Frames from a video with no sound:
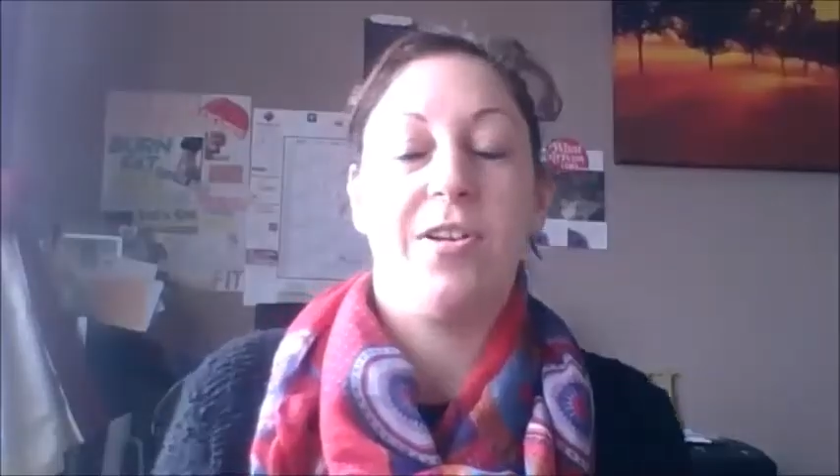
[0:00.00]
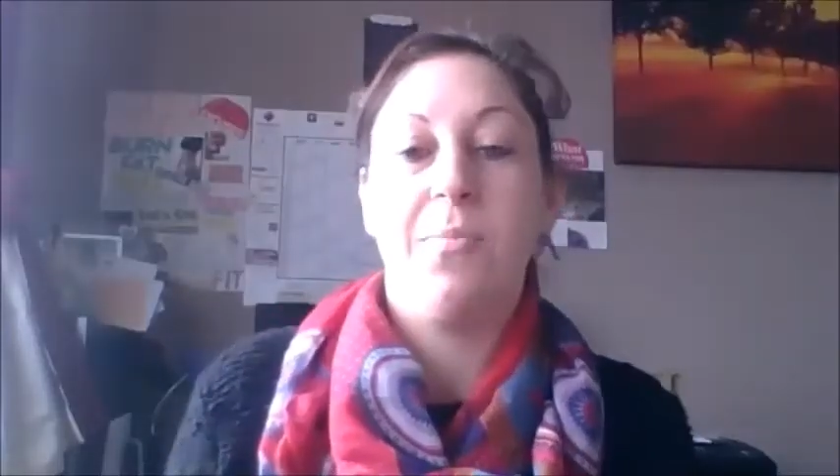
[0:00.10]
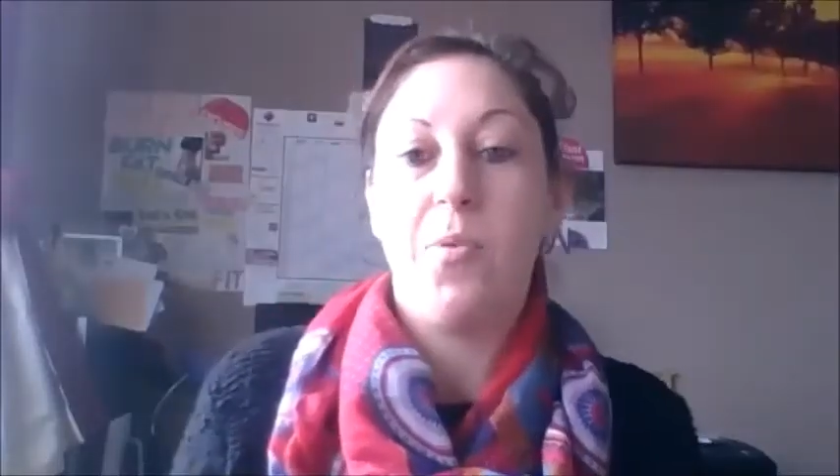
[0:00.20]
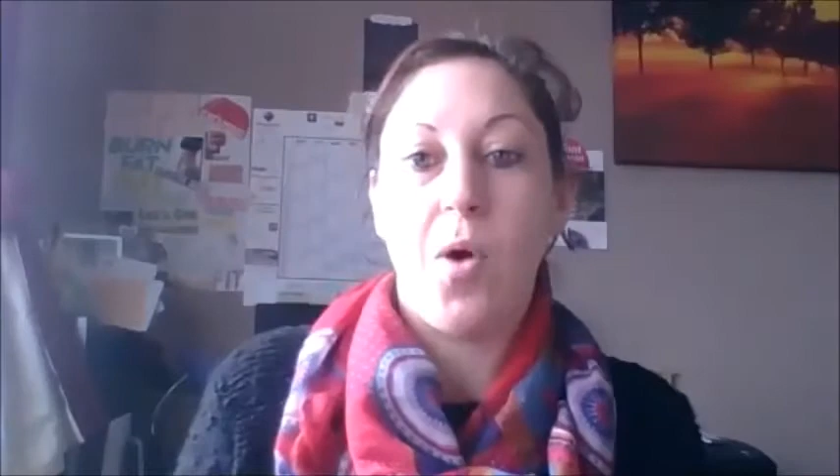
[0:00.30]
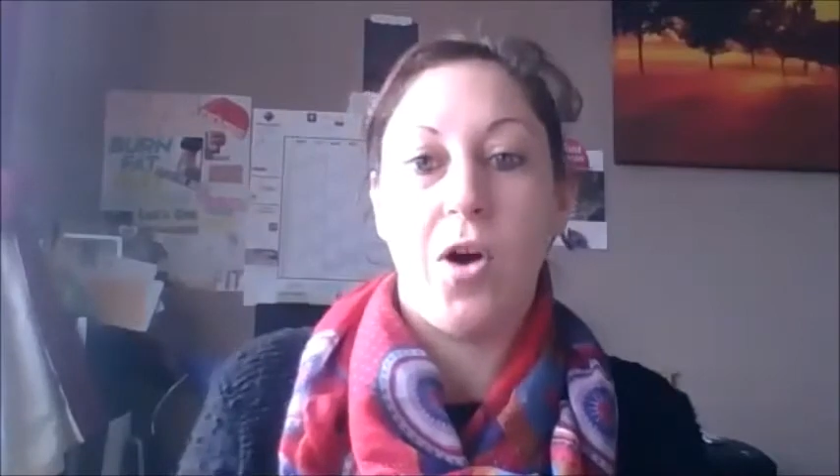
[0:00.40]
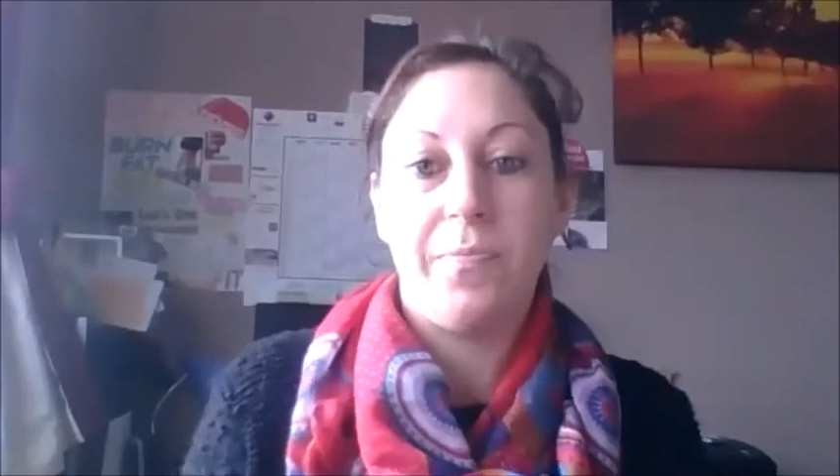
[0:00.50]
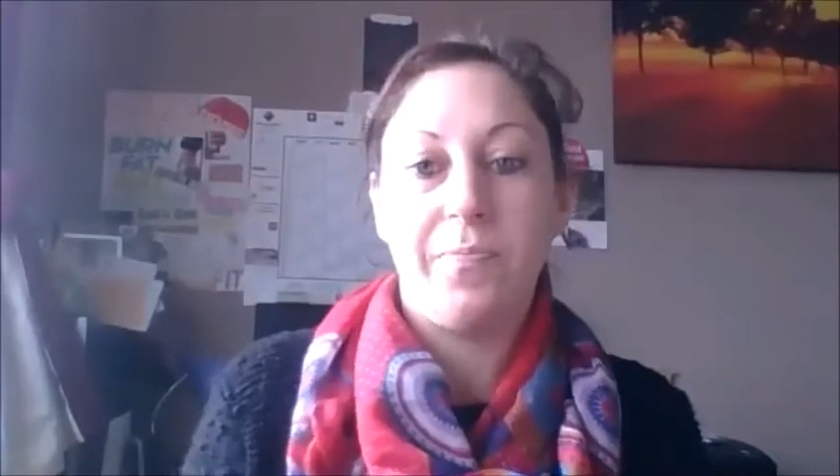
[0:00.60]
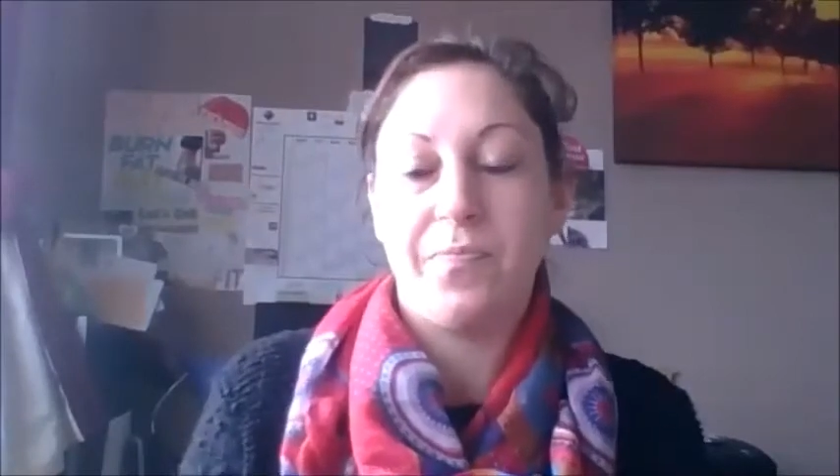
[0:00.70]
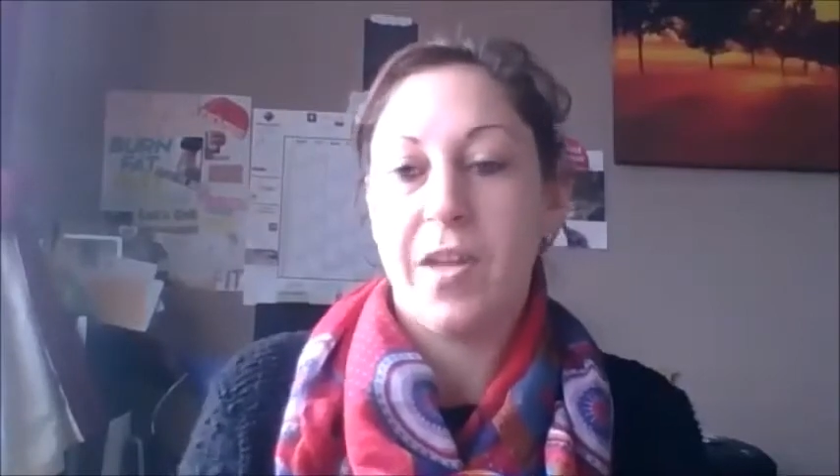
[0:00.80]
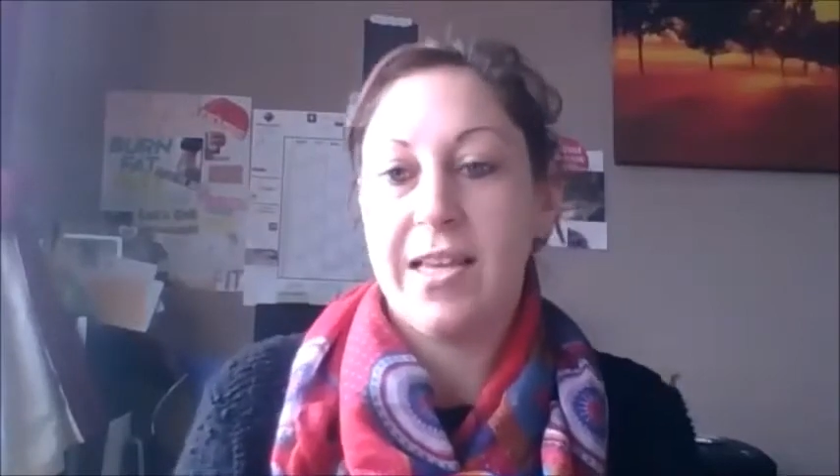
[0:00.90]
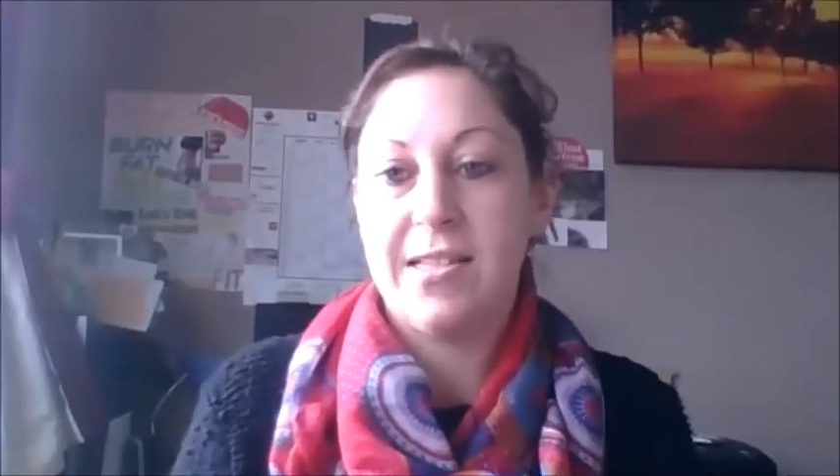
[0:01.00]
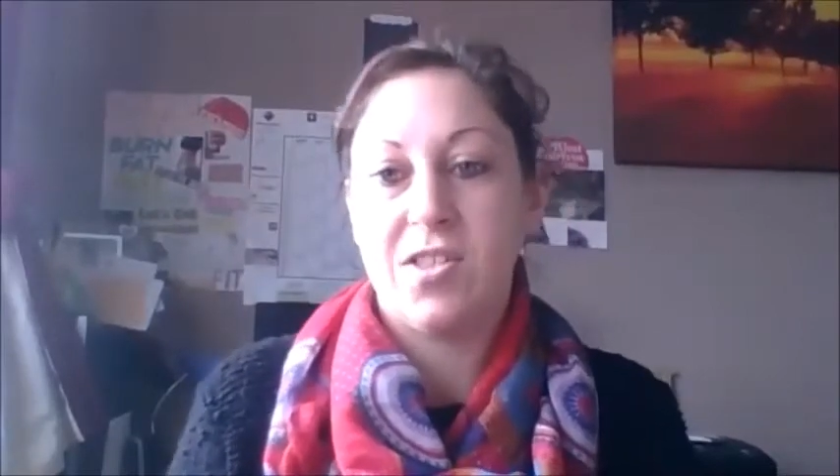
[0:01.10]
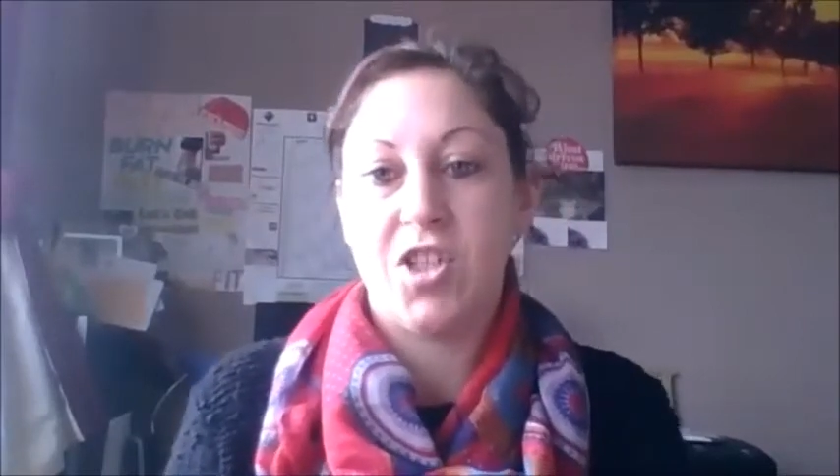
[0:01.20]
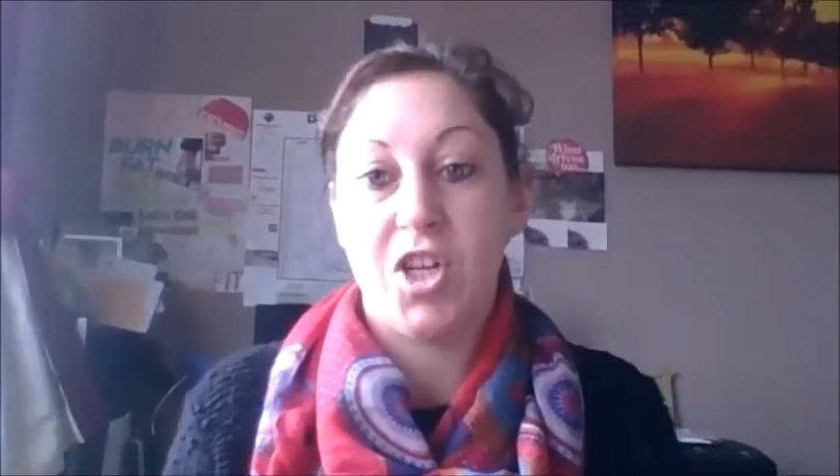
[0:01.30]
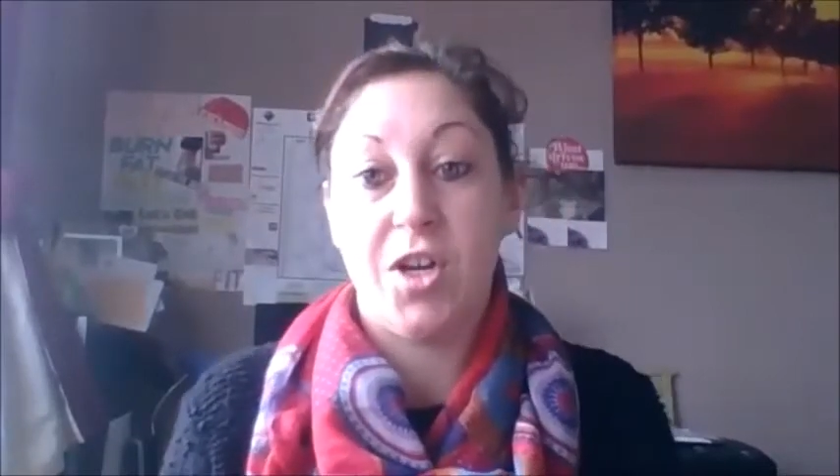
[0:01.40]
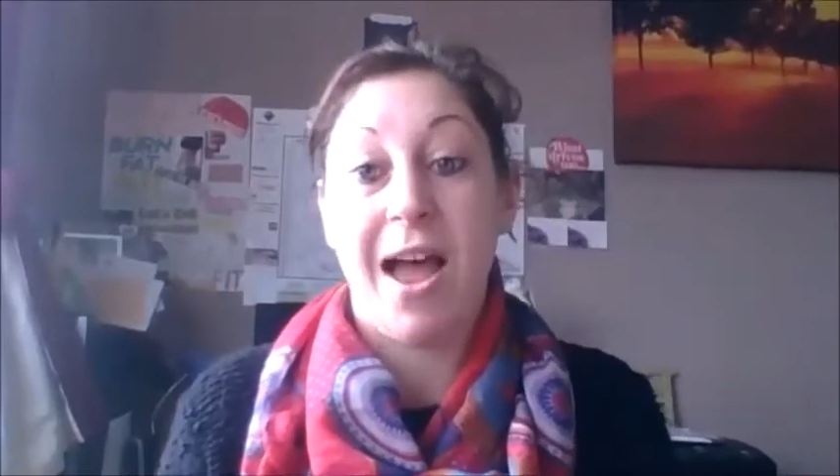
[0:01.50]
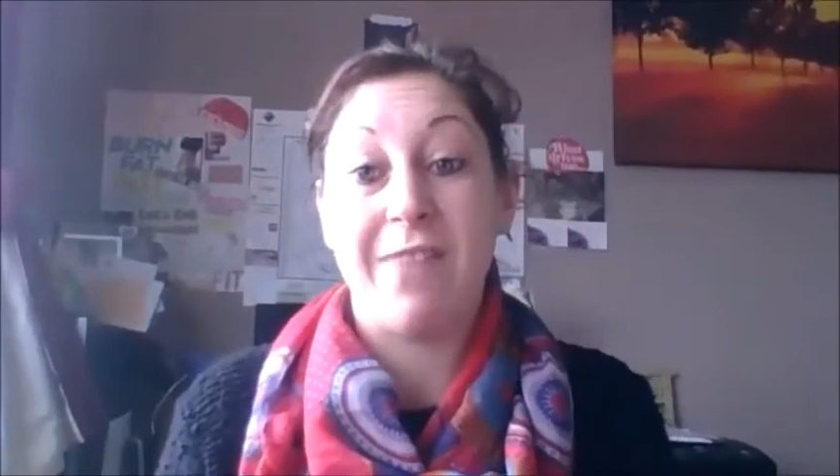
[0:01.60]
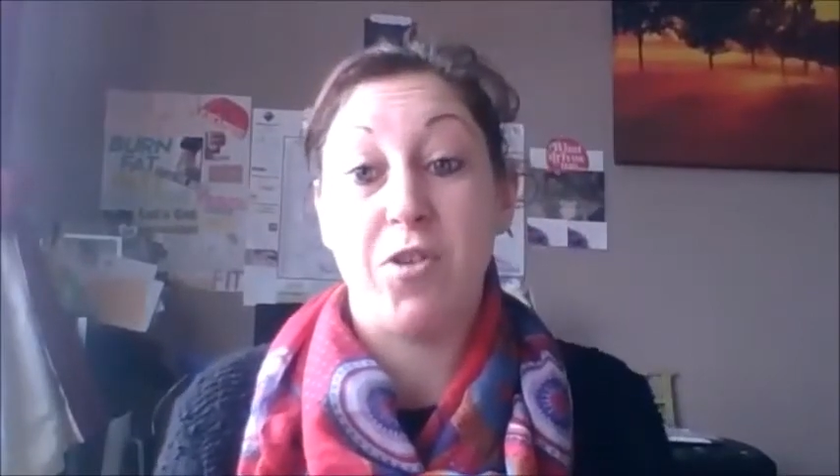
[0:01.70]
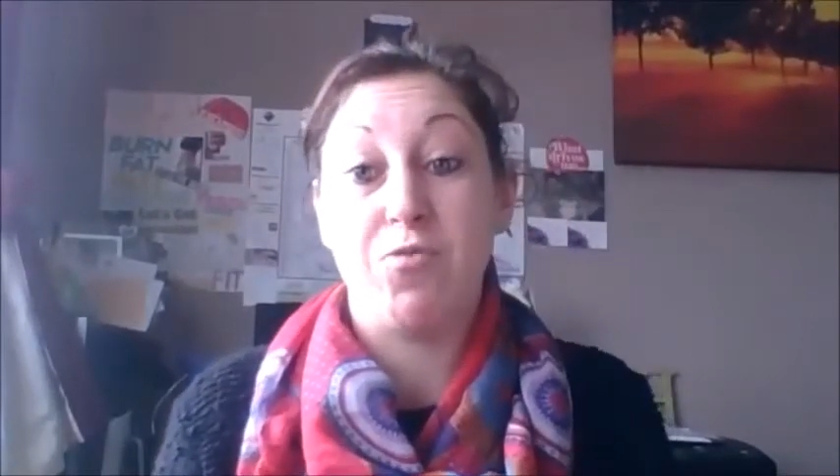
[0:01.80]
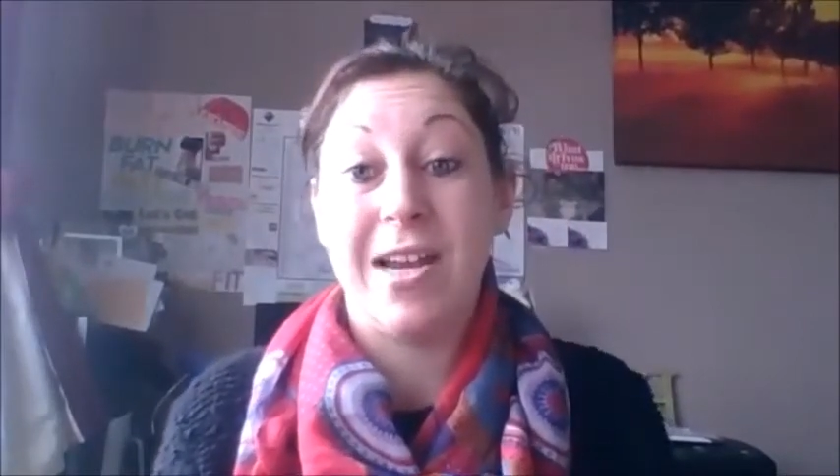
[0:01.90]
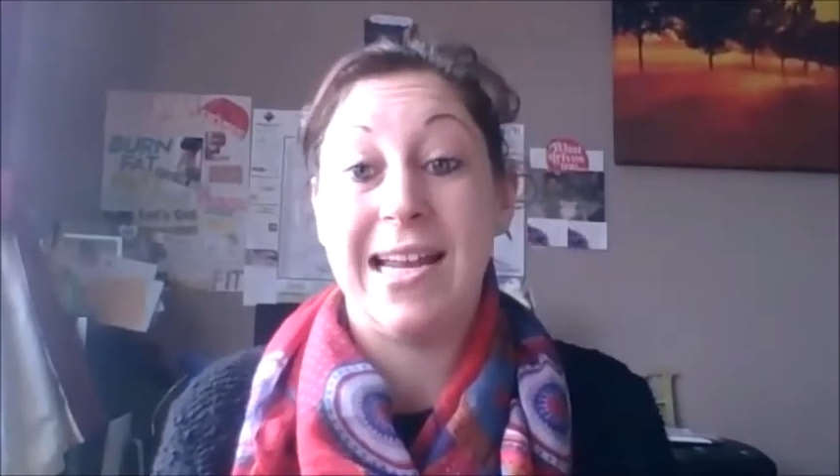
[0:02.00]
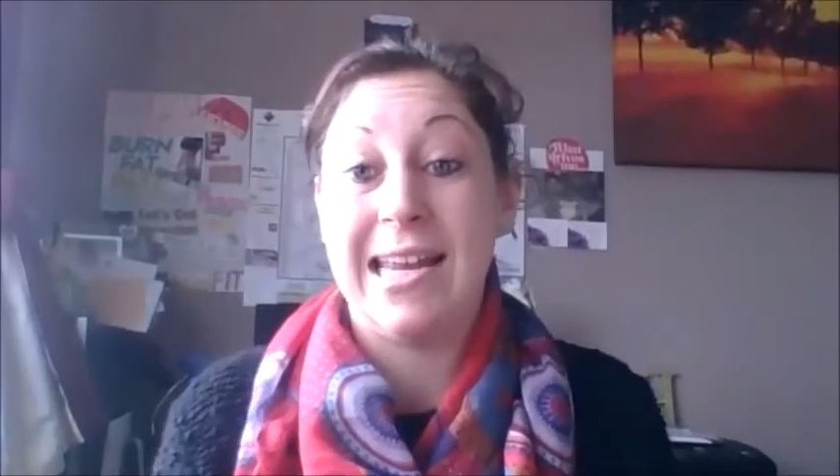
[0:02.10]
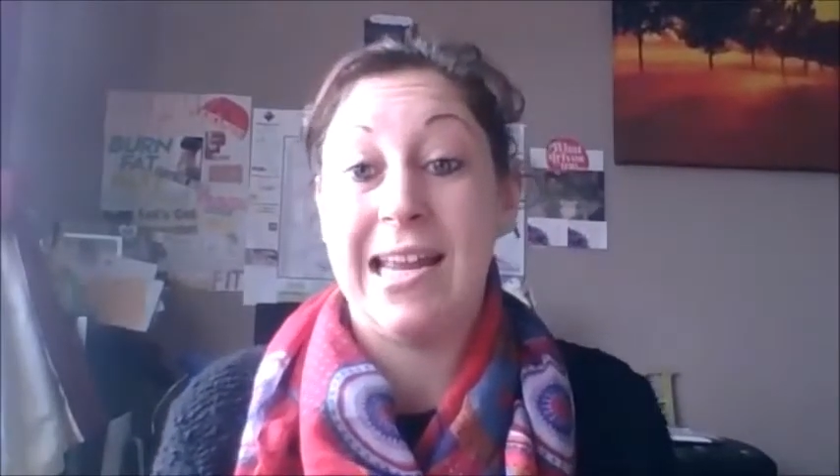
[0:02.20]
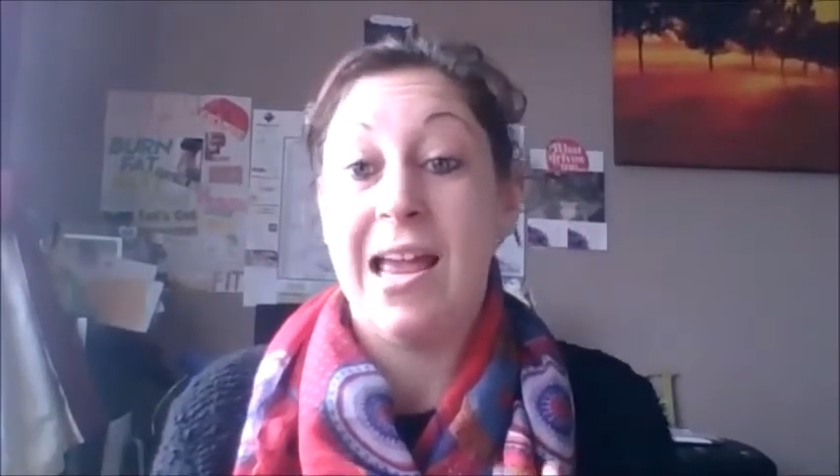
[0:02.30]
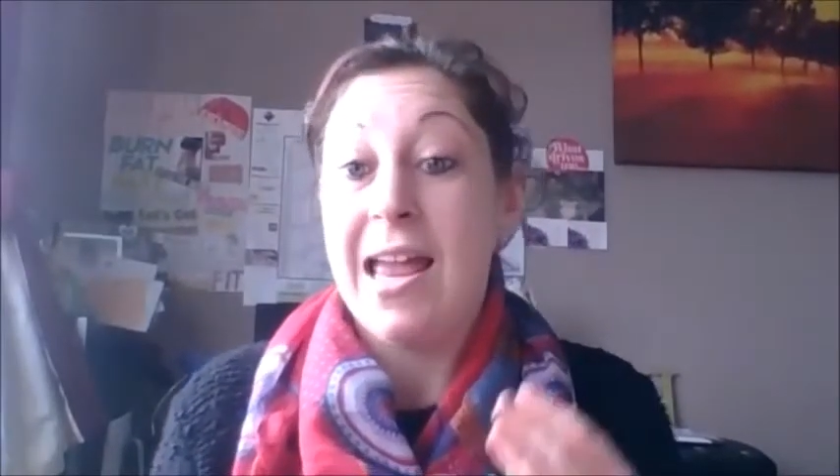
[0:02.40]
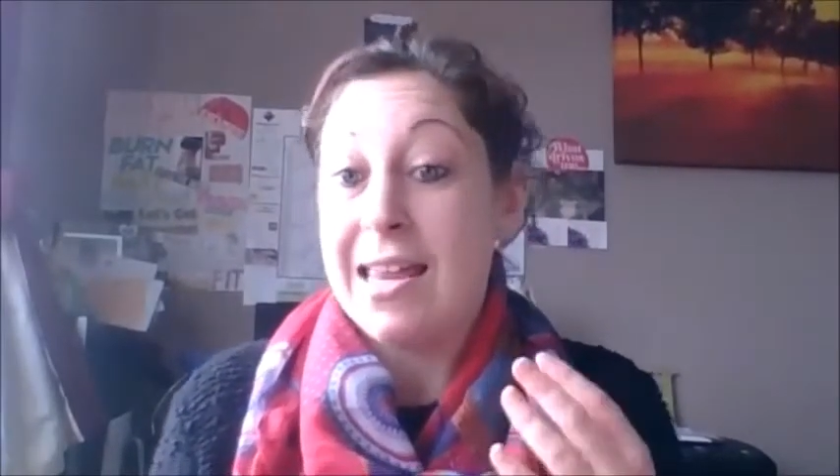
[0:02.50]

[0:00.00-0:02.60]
number 1 is to have a really